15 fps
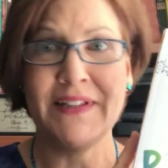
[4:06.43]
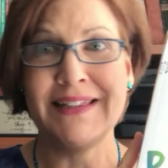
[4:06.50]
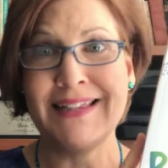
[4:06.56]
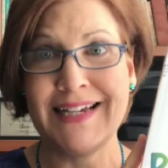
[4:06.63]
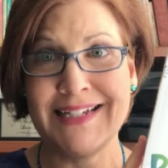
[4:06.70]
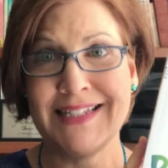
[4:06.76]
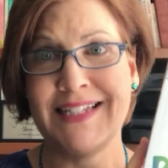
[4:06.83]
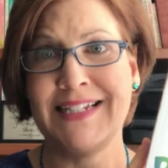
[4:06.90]

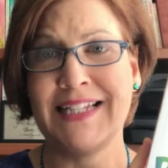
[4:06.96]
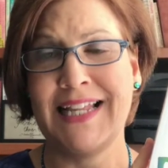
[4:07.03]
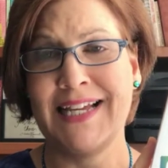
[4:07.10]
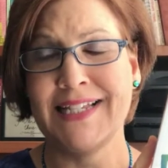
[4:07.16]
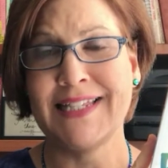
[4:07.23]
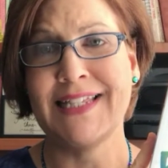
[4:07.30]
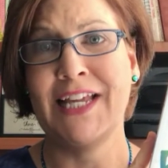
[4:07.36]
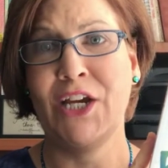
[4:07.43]
less and
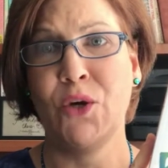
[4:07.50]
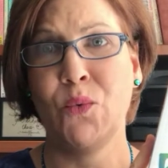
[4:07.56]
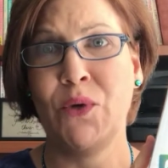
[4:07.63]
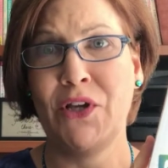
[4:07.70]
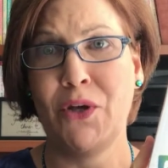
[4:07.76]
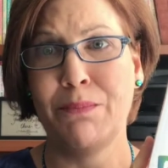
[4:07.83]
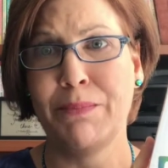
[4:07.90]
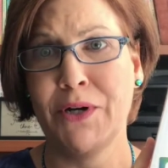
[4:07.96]
less like a
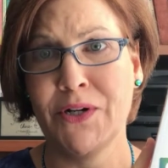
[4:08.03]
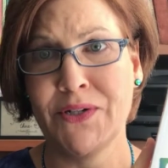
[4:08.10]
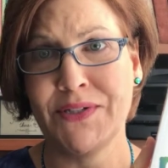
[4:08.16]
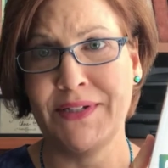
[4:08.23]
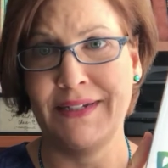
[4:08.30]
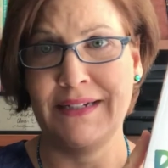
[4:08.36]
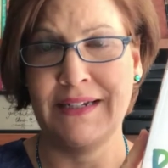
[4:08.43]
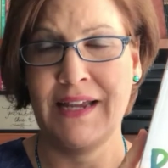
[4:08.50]
real
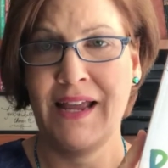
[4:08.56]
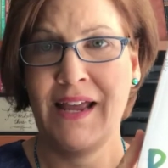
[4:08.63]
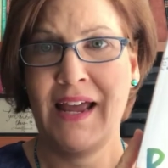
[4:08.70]
person